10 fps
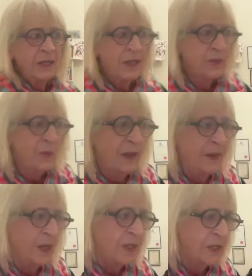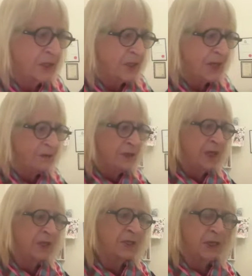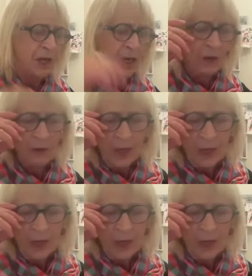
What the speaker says: And there's one that I did several years ago,